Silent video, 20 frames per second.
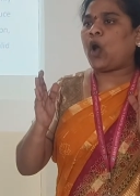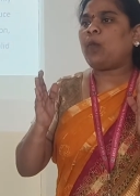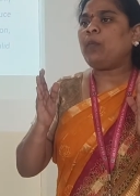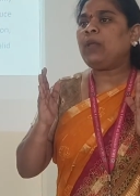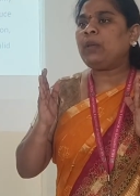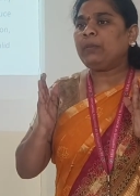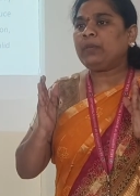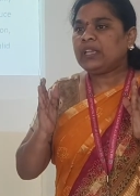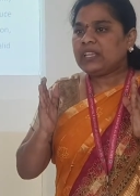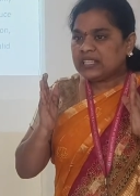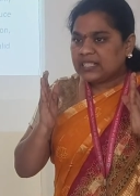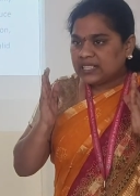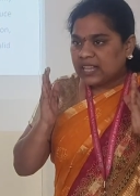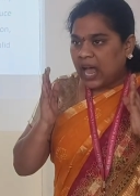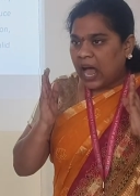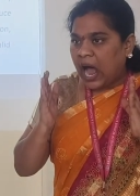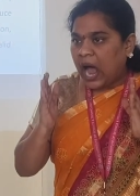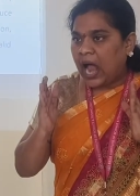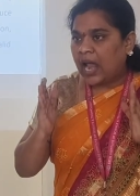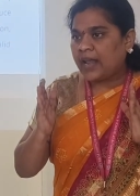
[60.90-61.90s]
problem is
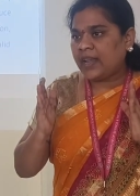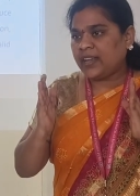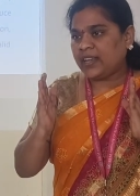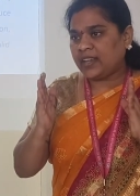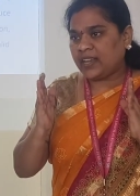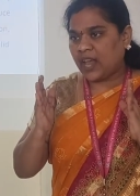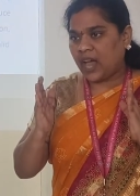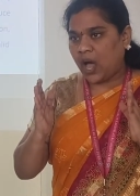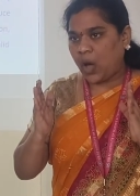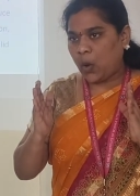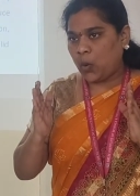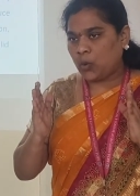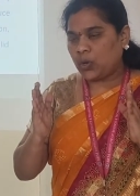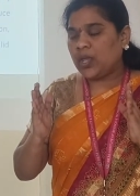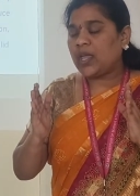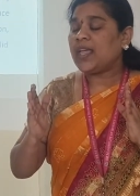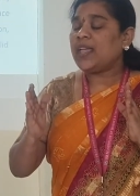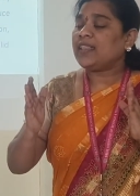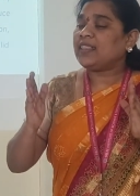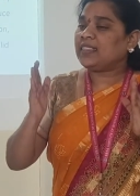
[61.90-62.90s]

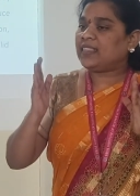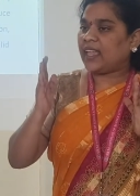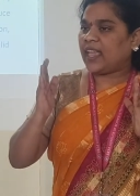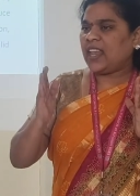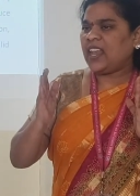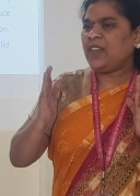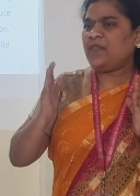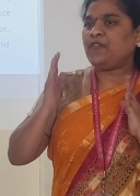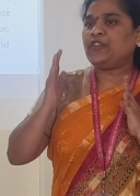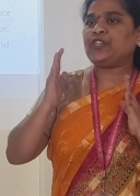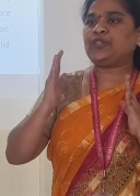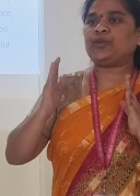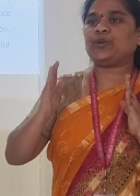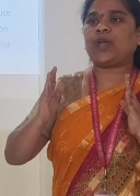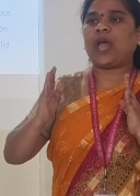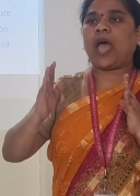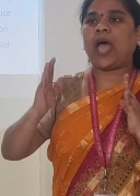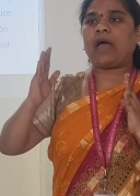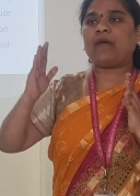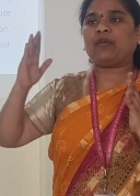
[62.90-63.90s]
unknown, then we
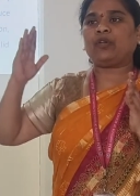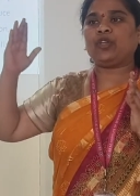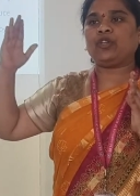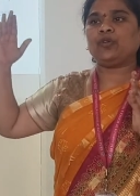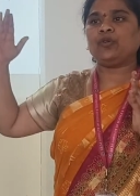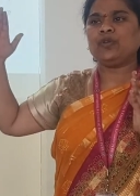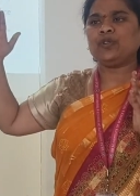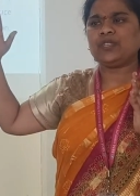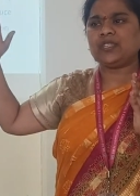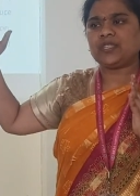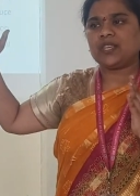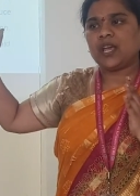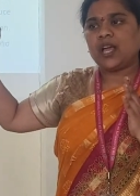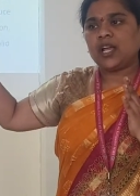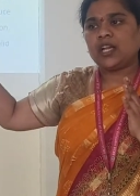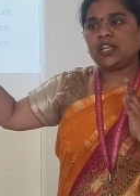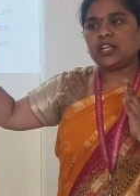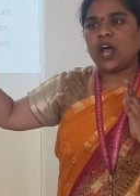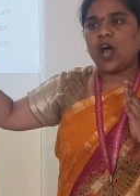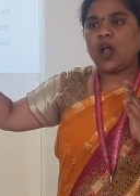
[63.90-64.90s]
should have to use
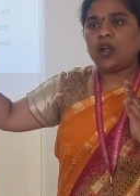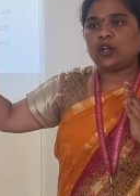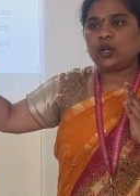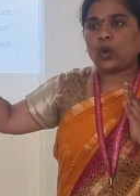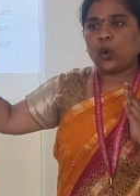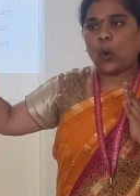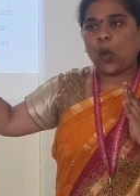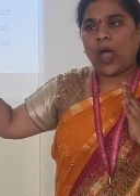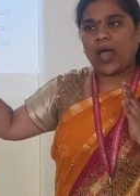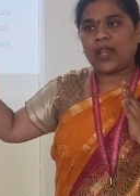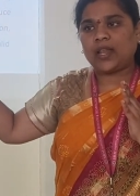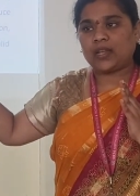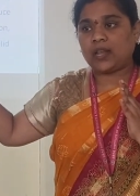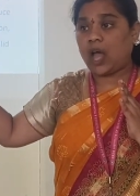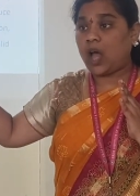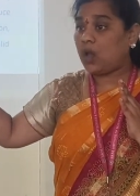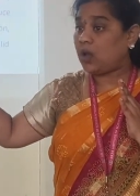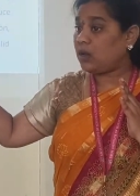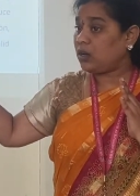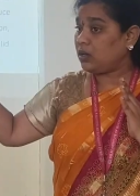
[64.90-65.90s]

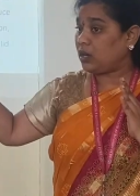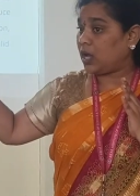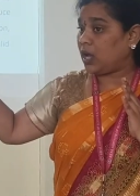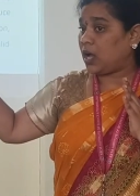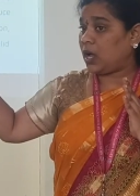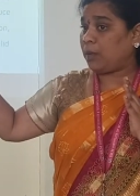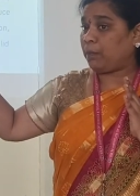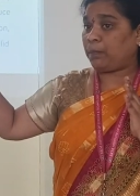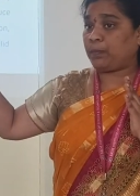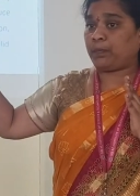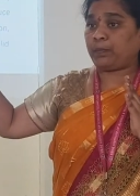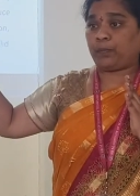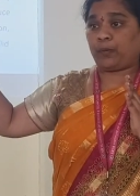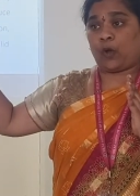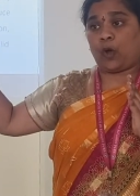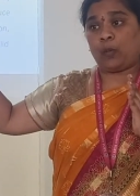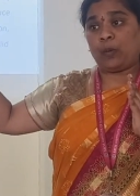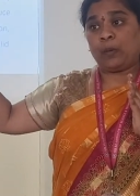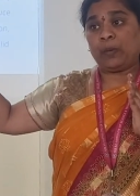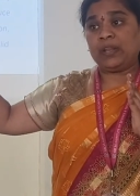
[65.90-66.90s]

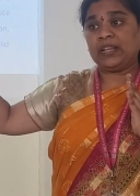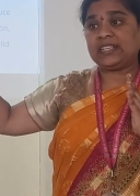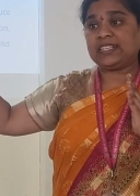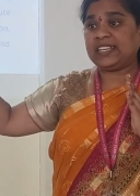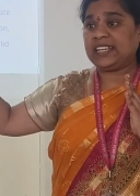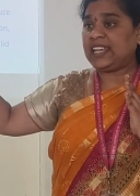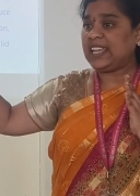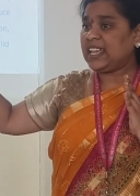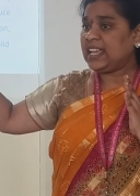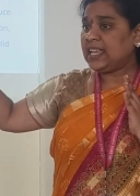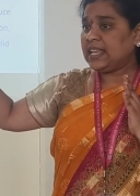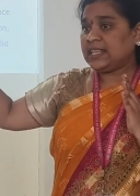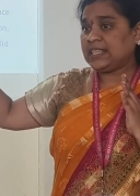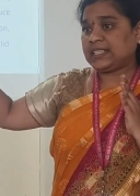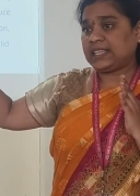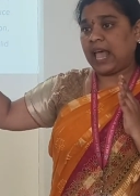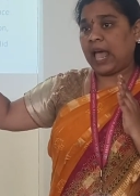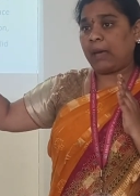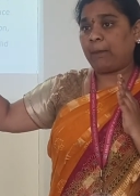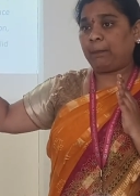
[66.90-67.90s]
non-probability
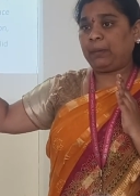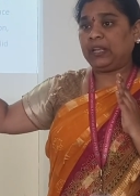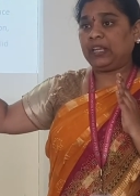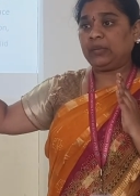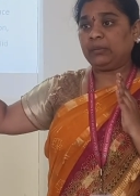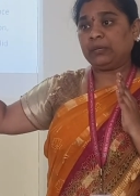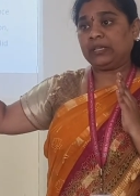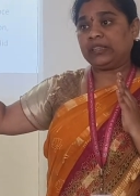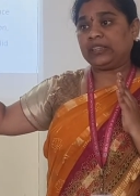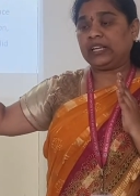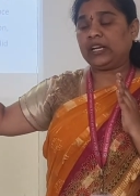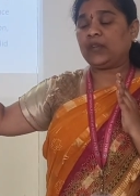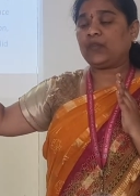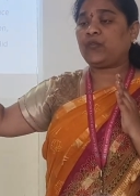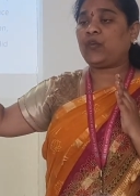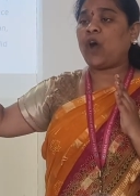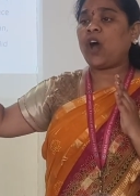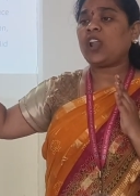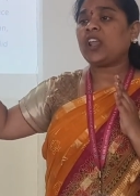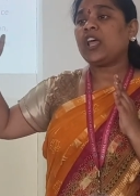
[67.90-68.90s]
sampling
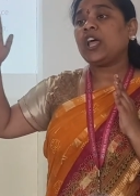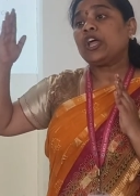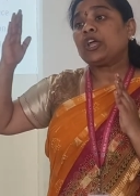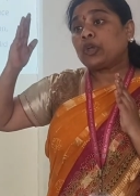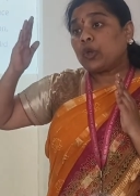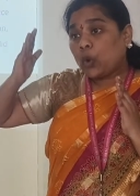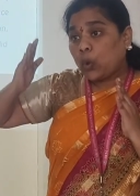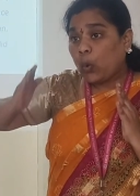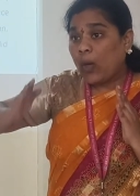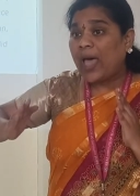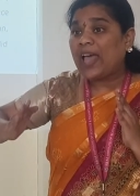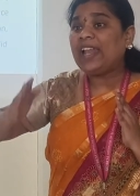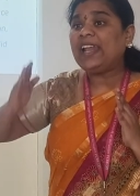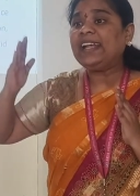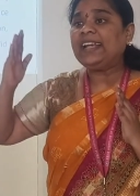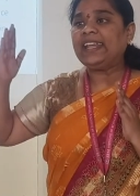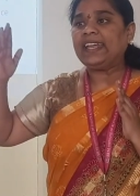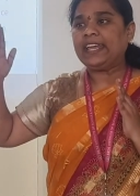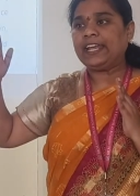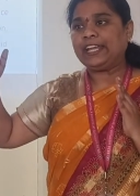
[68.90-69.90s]
method for
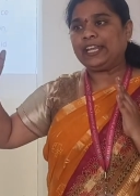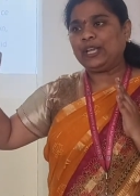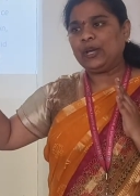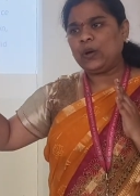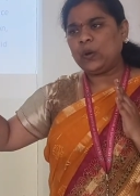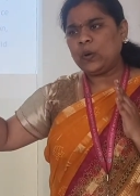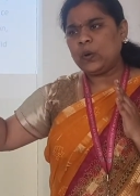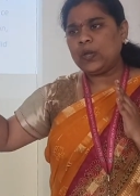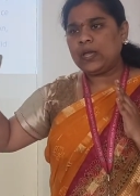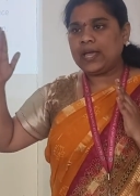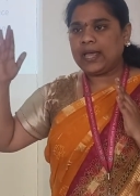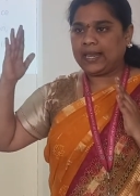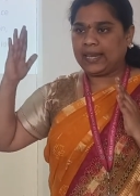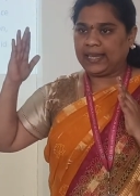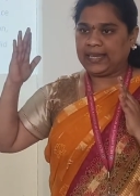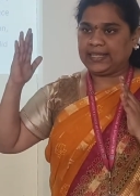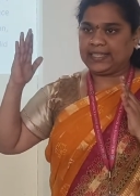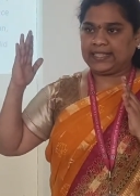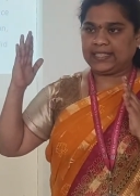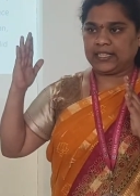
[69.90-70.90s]
qualitative
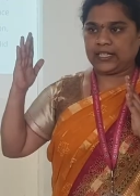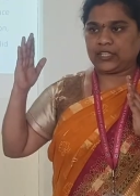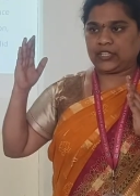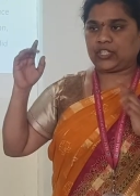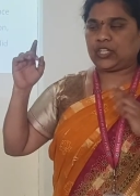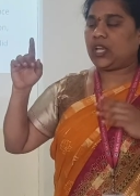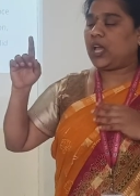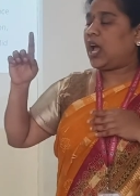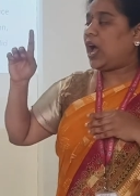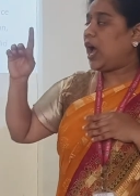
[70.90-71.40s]
research.